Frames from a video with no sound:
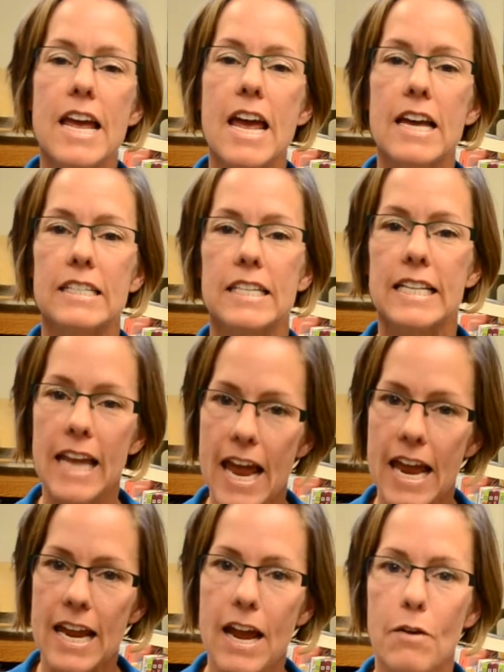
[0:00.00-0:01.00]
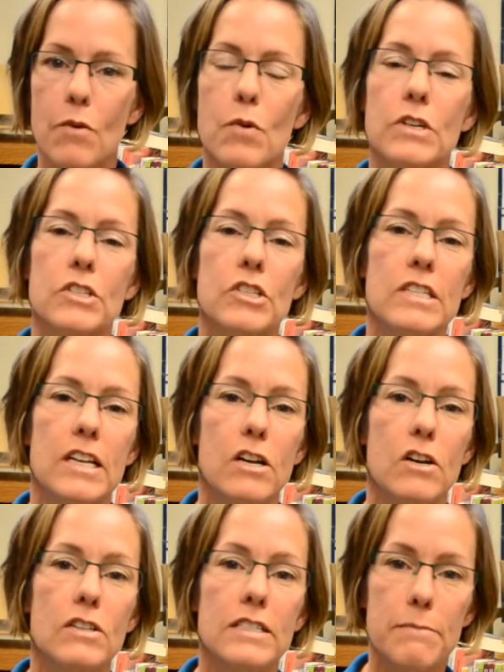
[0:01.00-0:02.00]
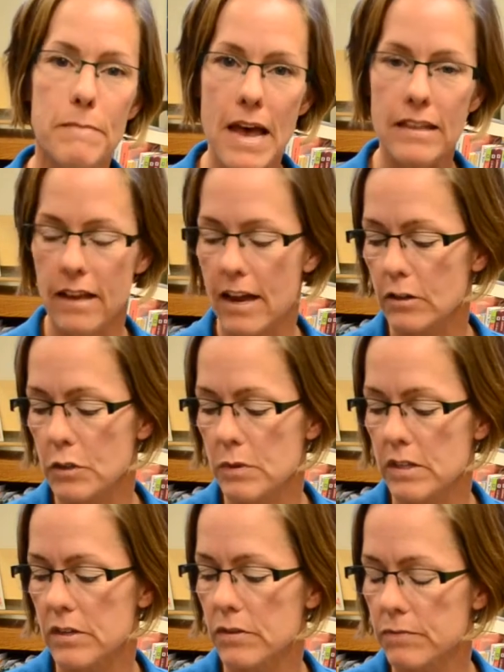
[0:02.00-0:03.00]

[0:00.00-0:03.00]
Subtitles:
And today I'm going to share some math titles with you.